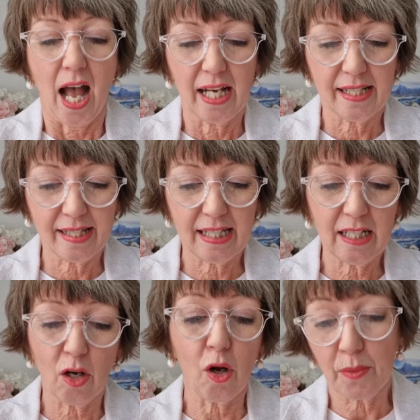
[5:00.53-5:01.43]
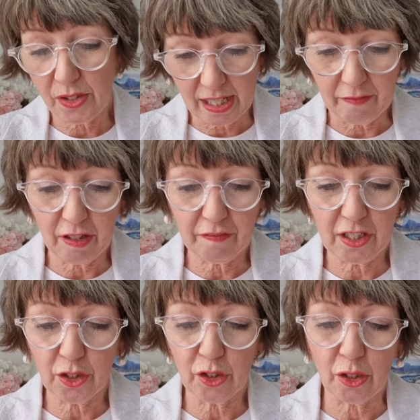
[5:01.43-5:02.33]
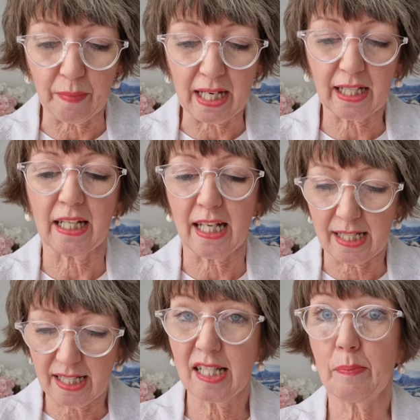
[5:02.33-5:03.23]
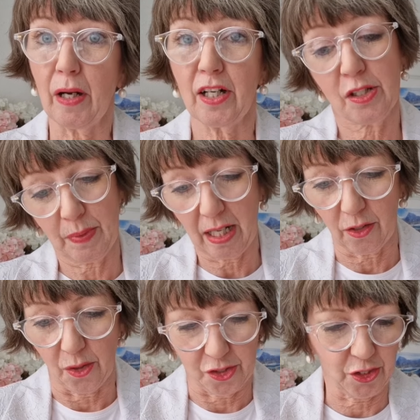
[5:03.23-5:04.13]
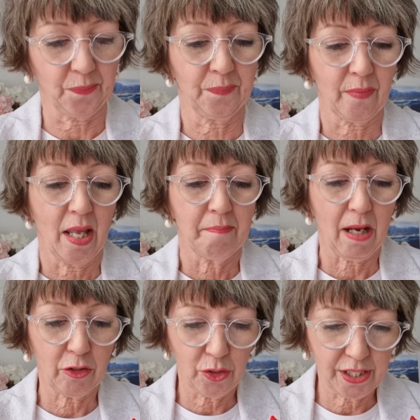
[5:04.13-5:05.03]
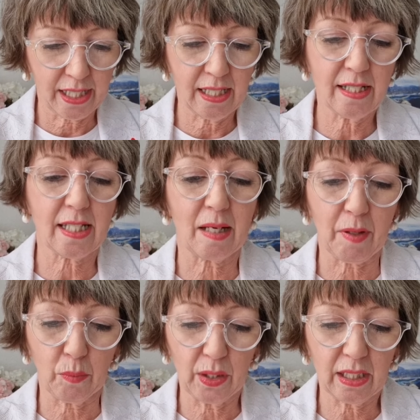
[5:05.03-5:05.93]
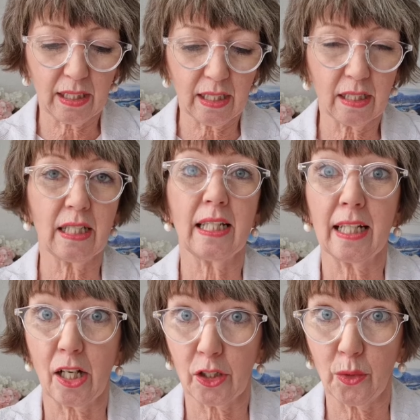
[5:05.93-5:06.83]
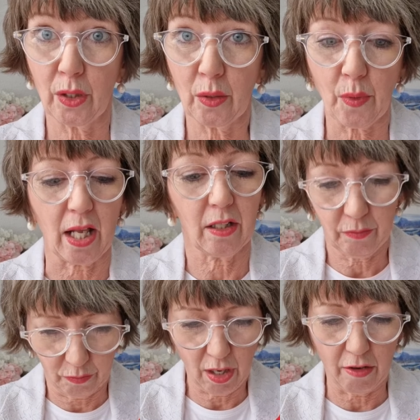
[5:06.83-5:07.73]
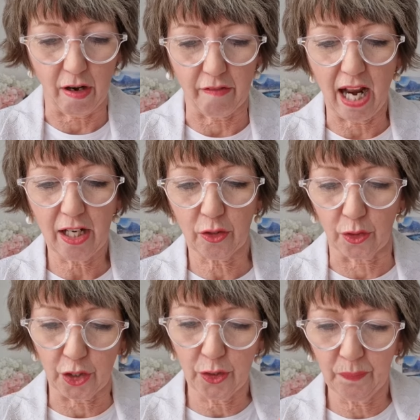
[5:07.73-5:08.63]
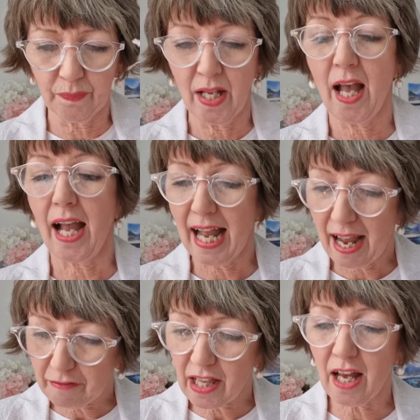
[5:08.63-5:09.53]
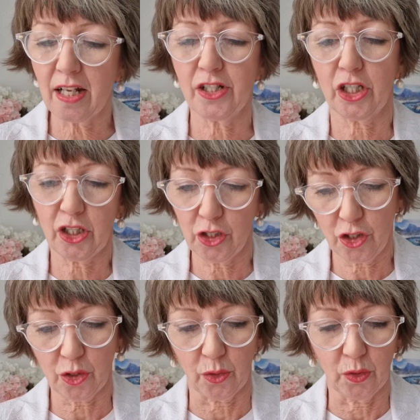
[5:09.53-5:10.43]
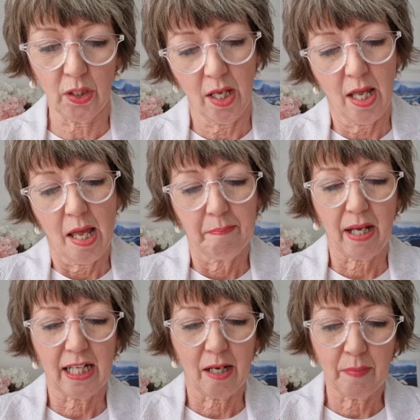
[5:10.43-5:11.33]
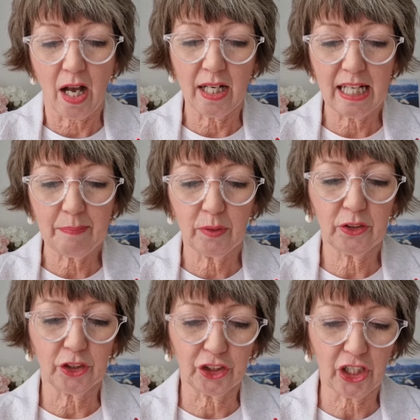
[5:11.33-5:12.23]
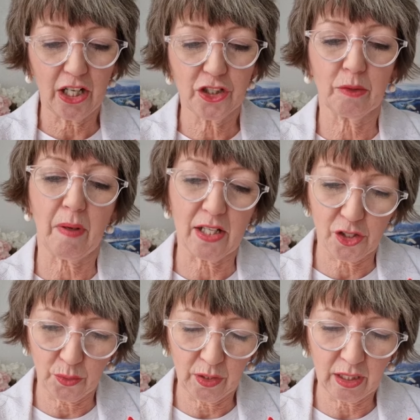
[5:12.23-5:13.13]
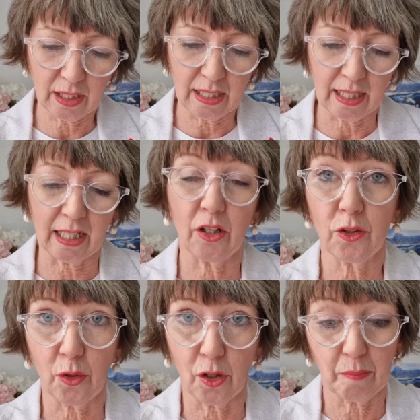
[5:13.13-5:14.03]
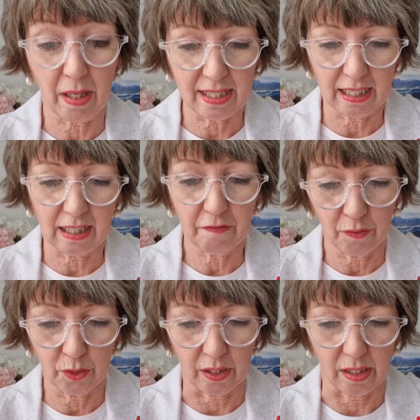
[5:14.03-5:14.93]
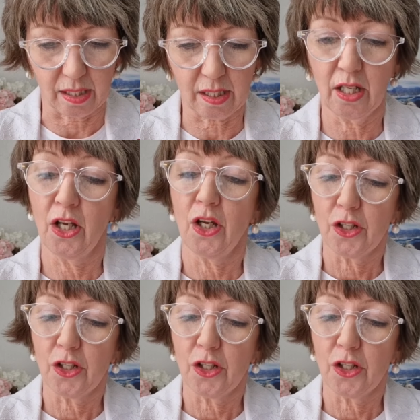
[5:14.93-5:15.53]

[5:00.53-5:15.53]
I see almost every video you make and it inspires me a lot. My routines and my weekly cleaning are going well. Rah, rah, rah, go you. I have that under control, but I am unable to schedule my zone cleaning nor my daily focus.